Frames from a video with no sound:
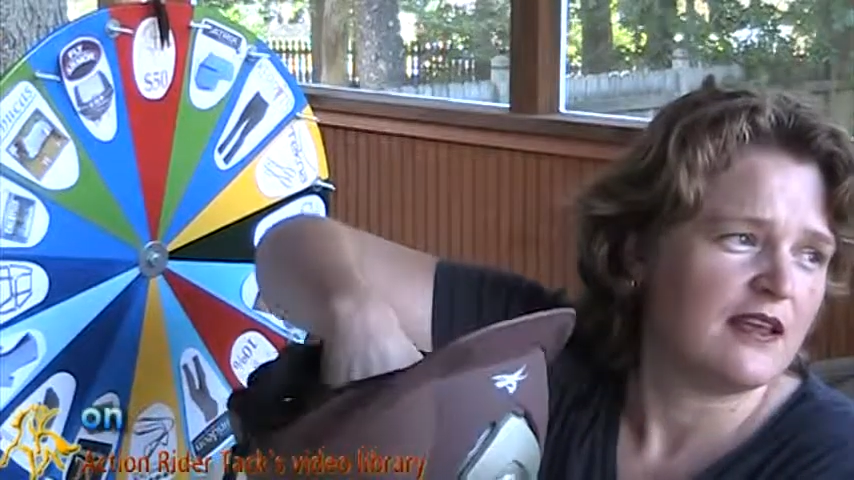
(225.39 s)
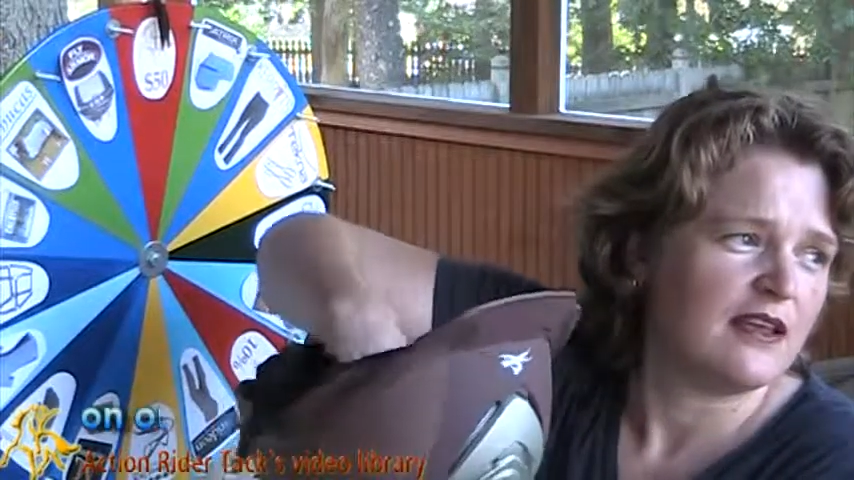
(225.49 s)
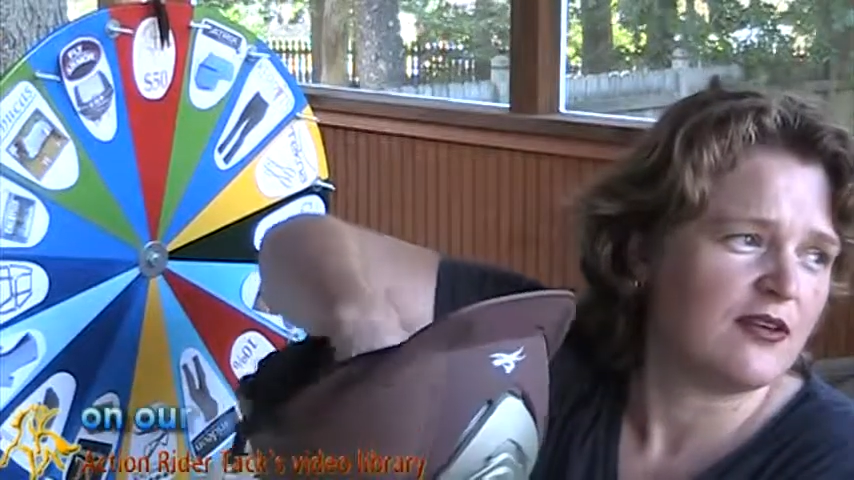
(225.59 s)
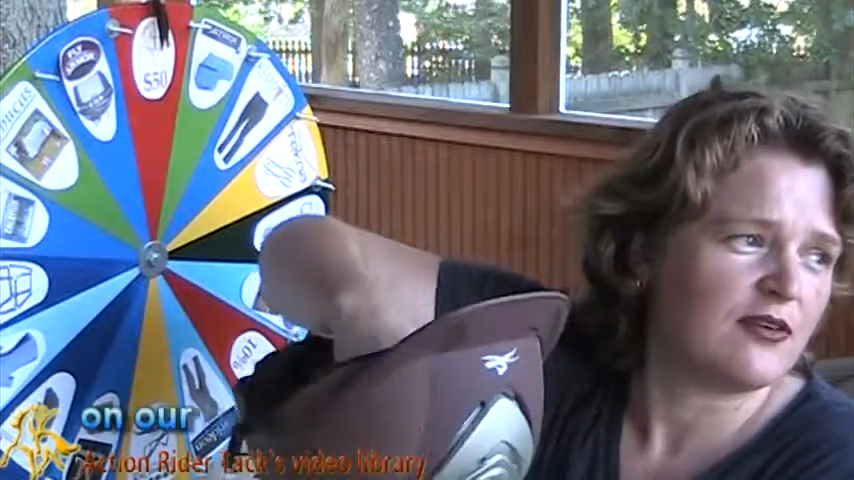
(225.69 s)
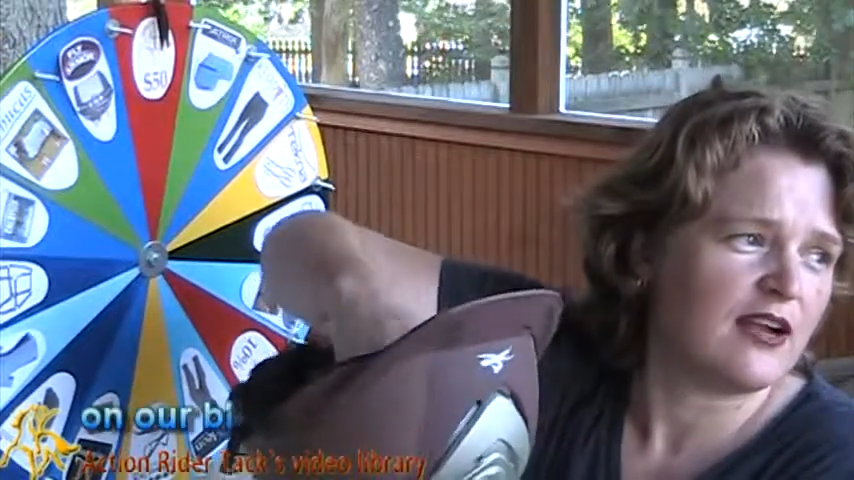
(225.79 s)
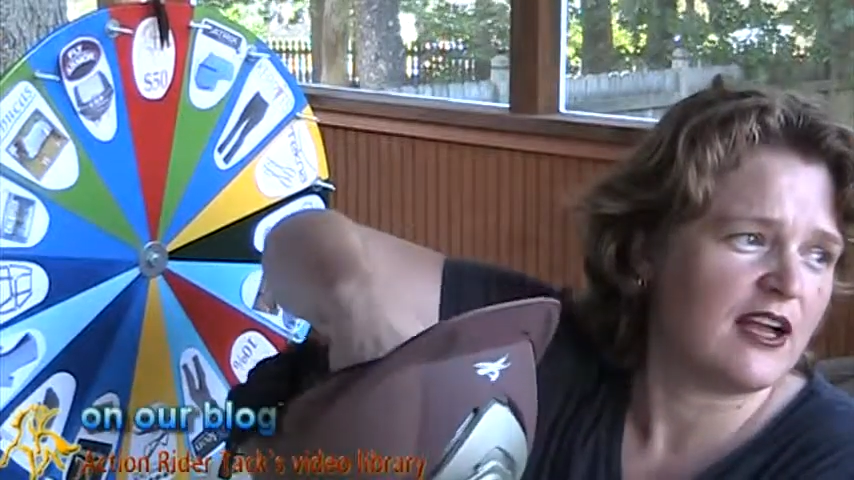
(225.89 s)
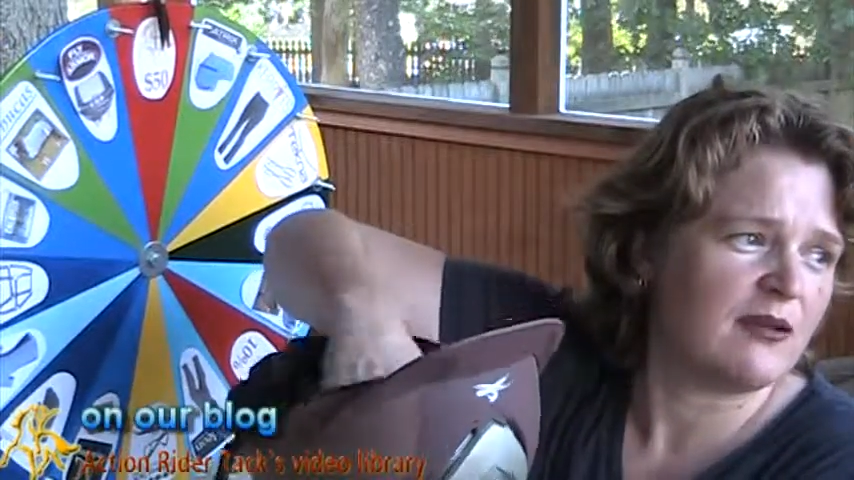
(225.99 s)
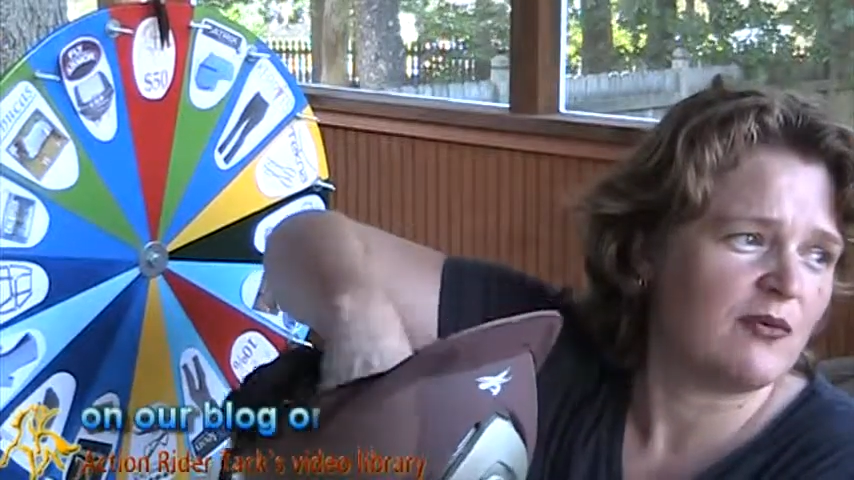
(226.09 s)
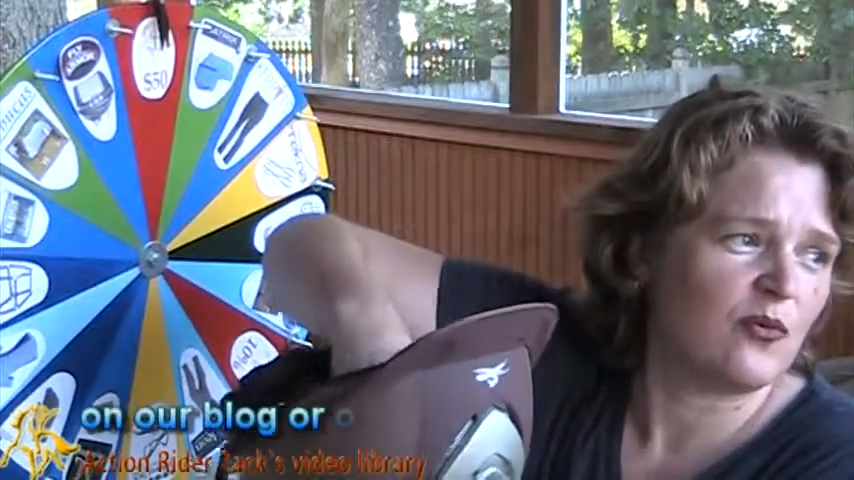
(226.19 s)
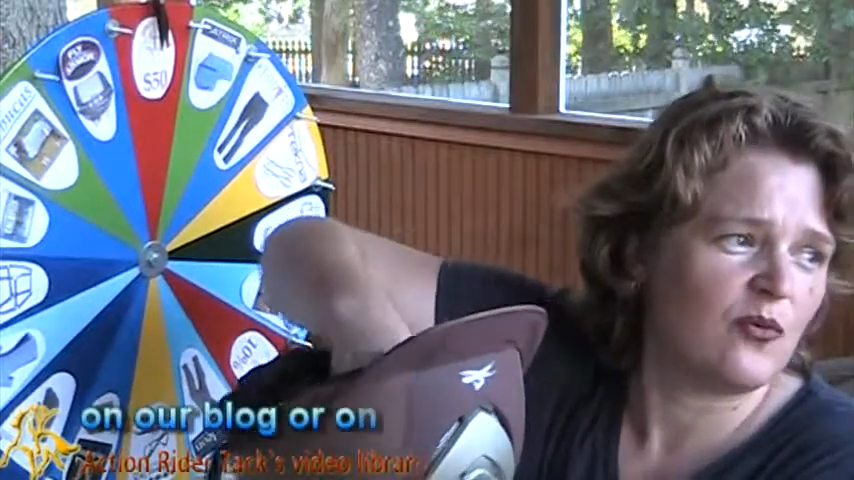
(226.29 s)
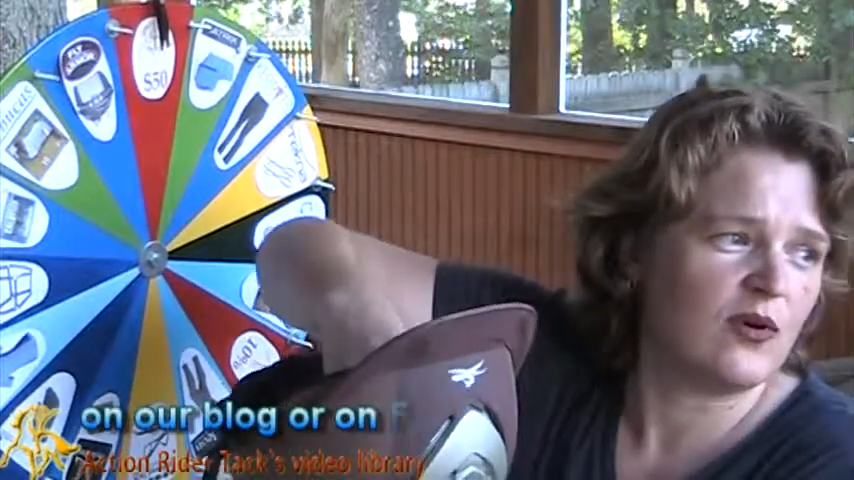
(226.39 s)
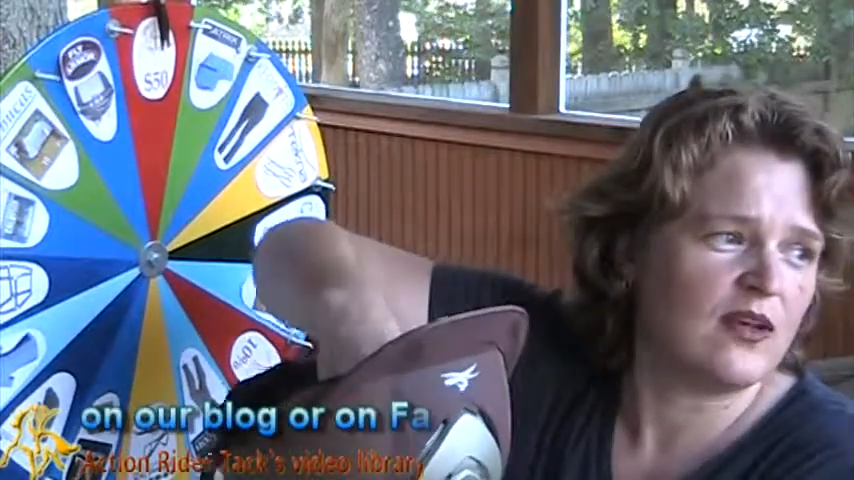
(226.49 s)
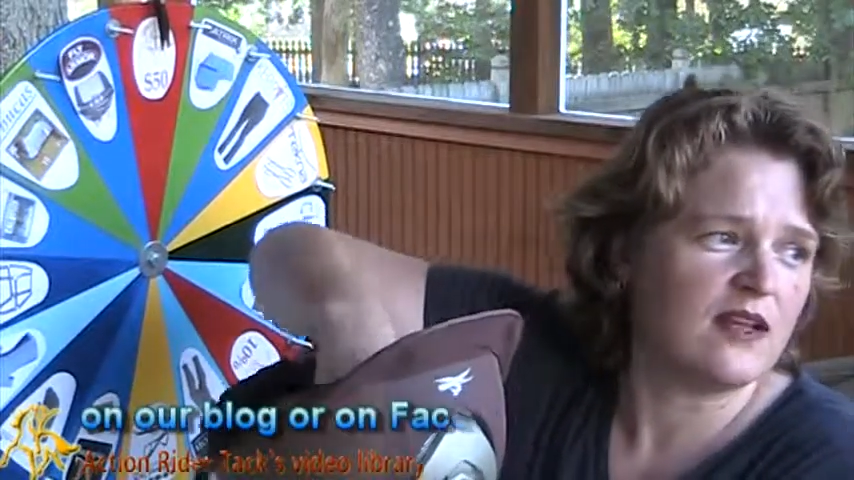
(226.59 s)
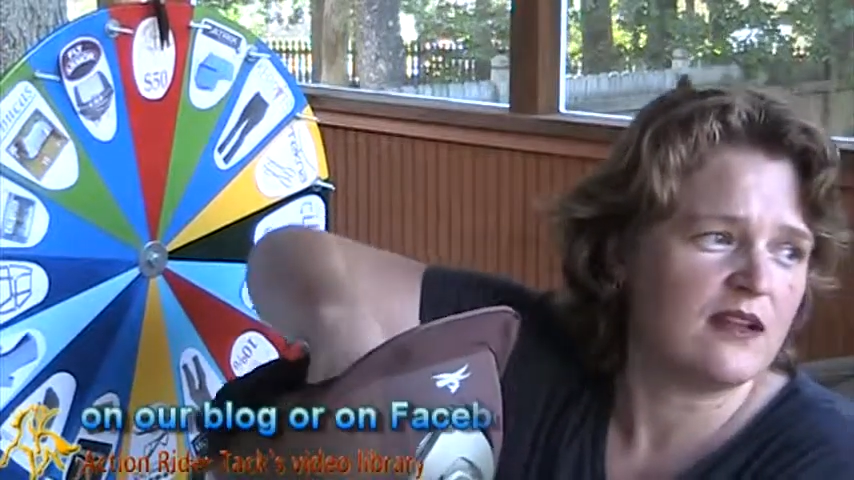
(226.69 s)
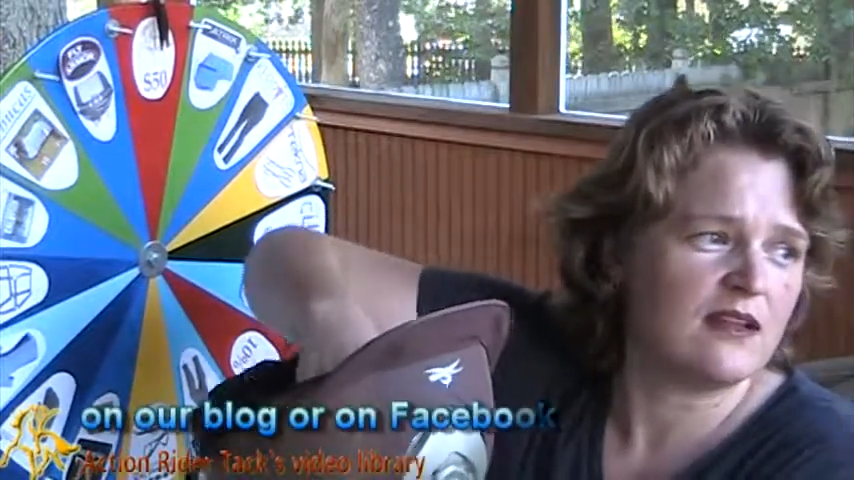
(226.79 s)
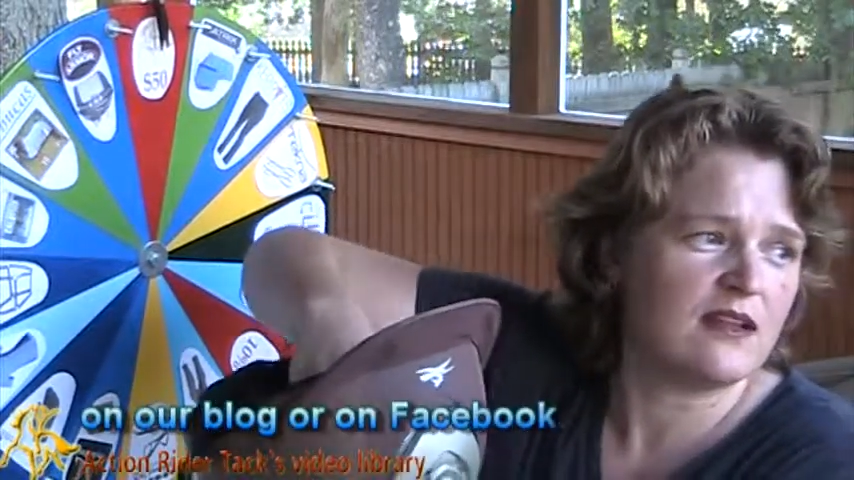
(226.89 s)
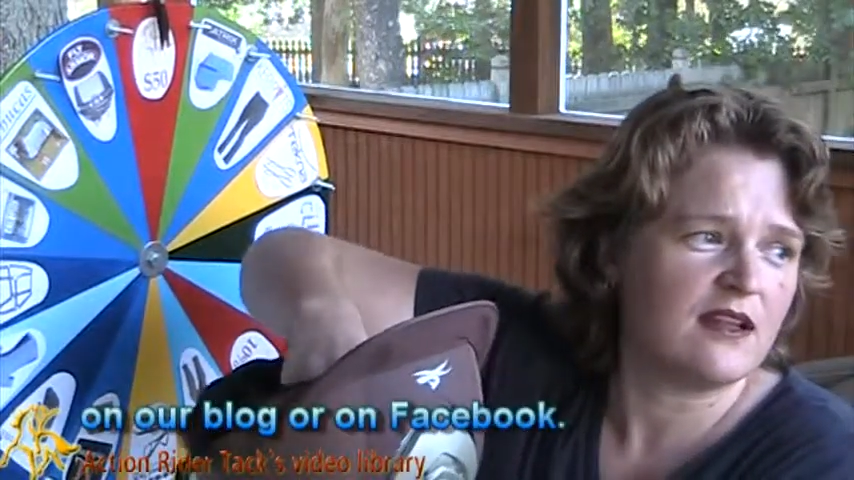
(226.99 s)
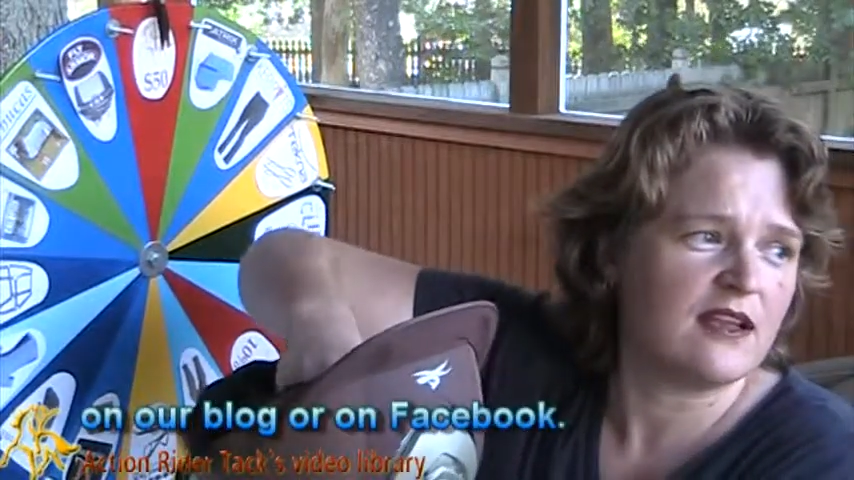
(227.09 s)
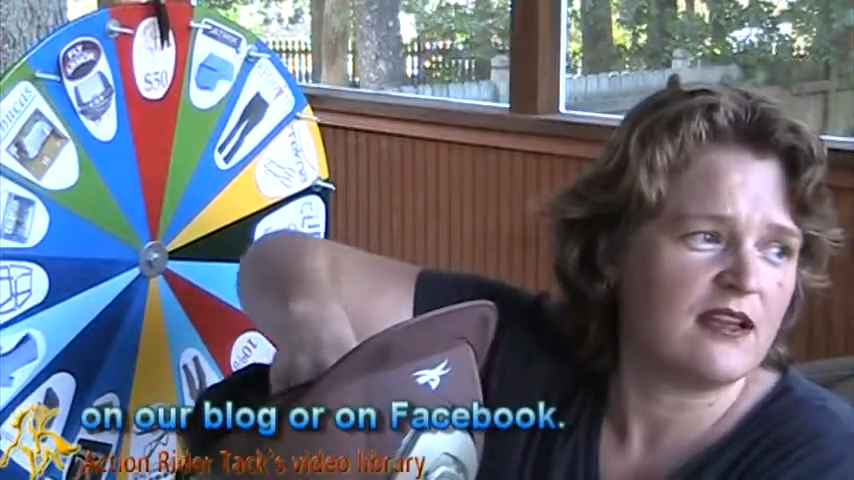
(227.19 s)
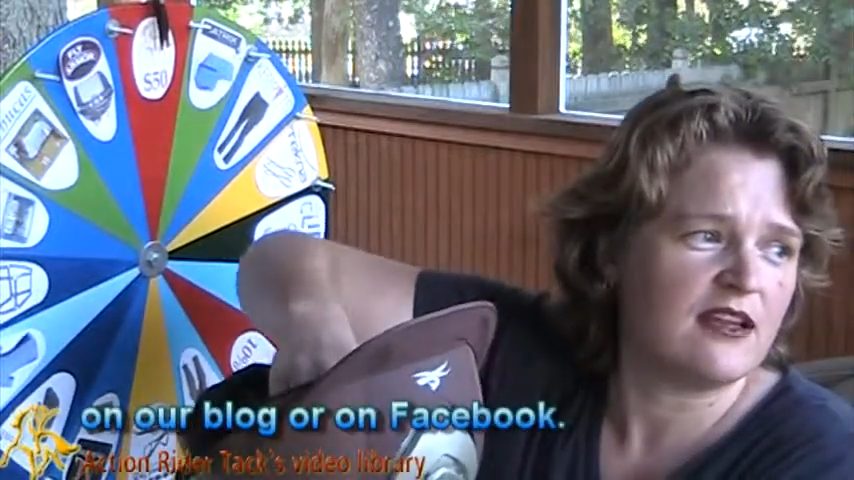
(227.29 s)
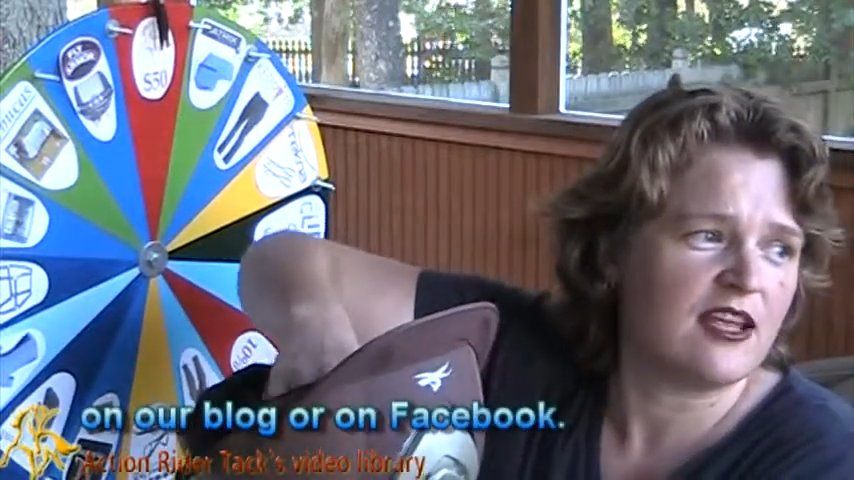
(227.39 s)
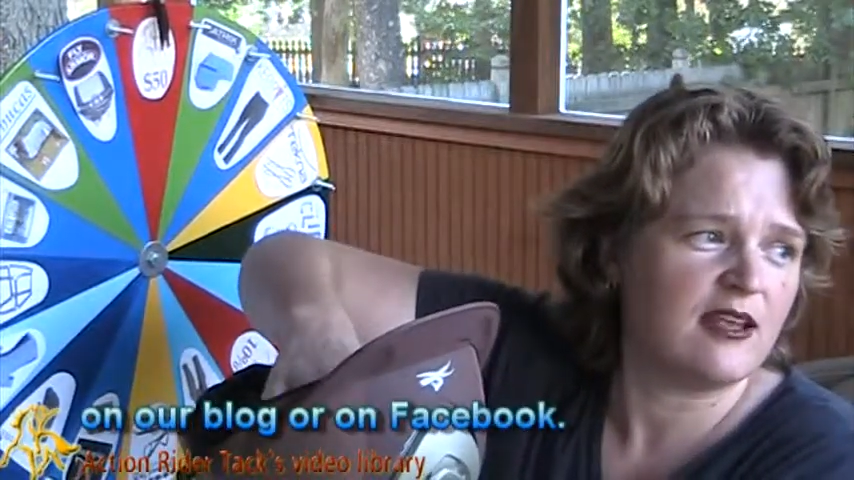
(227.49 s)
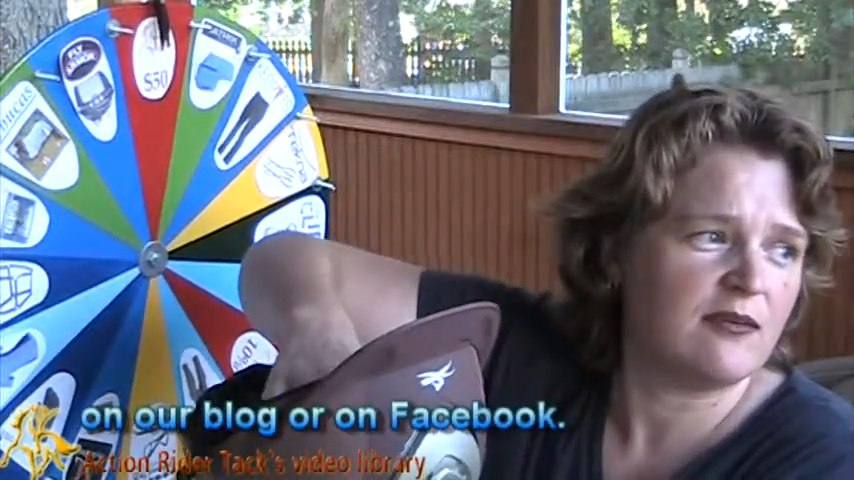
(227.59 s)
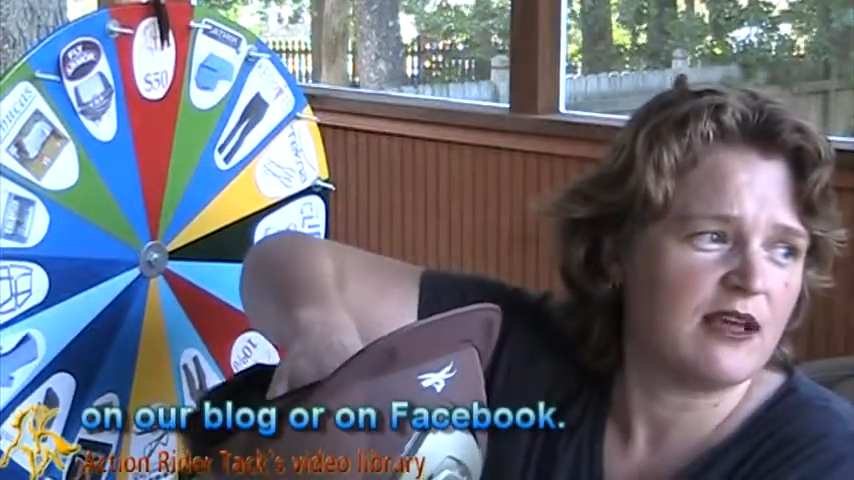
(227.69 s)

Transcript: and grab one lucky name